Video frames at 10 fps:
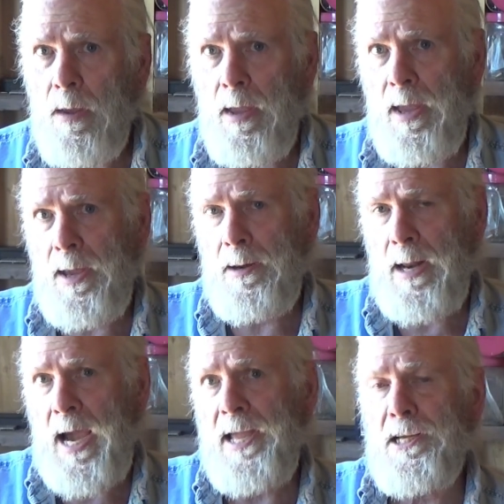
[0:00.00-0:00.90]
And
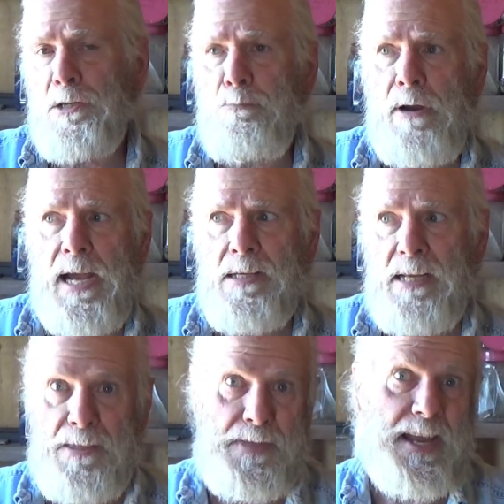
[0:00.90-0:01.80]
I
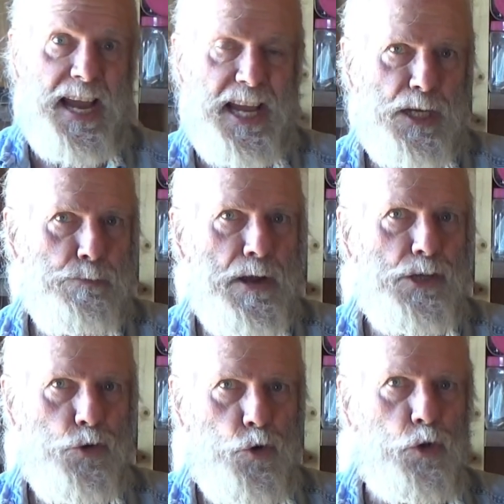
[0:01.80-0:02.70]
think I
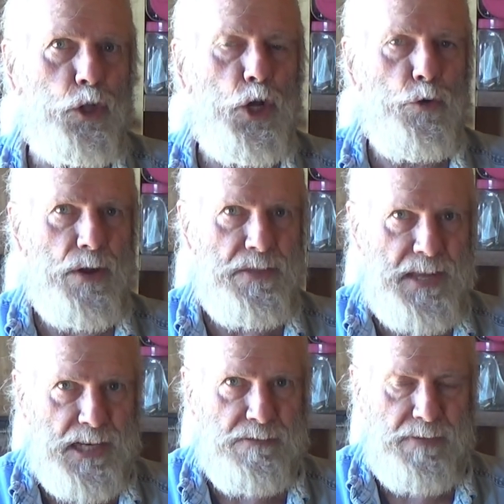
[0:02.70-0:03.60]
expressed earlier in this